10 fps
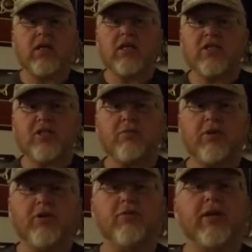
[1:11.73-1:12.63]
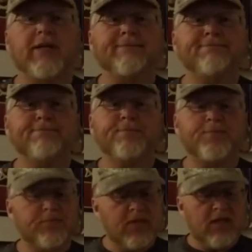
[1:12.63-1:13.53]
It's the balloon rig.
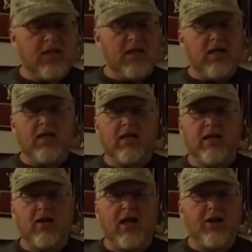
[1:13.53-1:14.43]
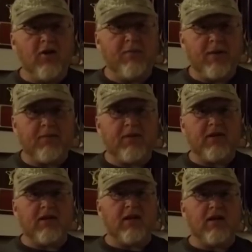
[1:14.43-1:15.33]
Now, I know people
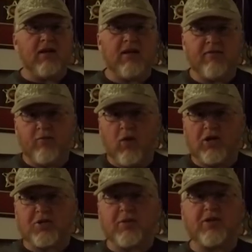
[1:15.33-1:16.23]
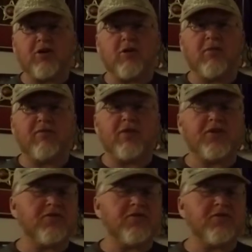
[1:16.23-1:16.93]
that uh, have watched me tournament fish